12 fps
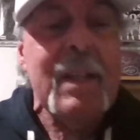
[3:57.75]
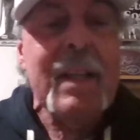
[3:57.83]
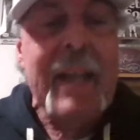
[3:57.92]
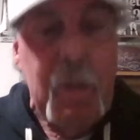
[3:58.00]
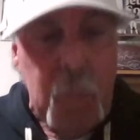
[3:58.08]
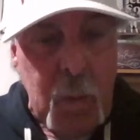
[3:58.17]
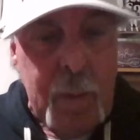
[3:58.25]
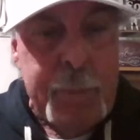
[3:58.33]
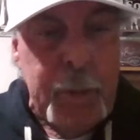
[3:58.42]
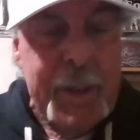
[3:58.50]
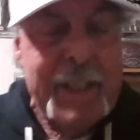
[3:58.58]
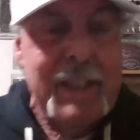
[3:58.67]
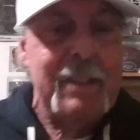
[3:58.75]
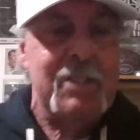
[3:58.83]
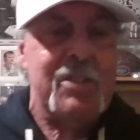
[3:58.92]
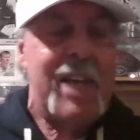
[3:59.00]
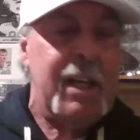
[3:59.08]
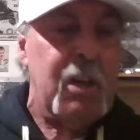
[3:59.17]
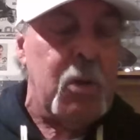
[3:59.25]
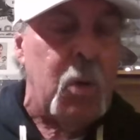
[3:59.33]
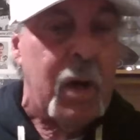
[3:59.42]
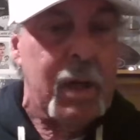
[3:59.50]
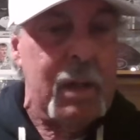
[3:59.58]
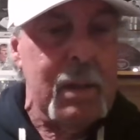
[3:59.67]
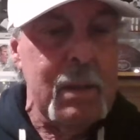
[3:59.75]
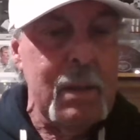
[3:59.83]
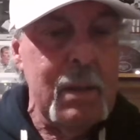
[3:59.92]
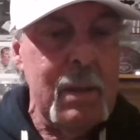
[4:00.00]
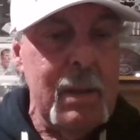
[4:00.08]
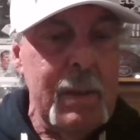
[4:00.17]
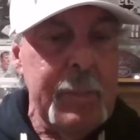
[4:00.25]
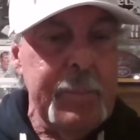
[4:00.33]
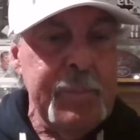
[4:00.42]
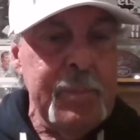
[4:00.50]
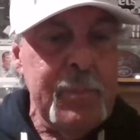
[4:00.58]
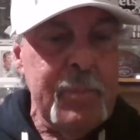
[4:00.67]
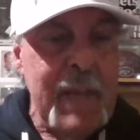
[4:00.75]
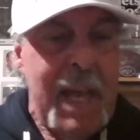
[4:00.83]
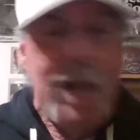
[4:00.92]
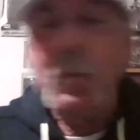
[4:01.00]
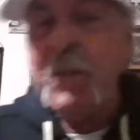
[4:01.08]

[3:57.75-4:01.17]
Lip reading: at one point in the second quarter. And we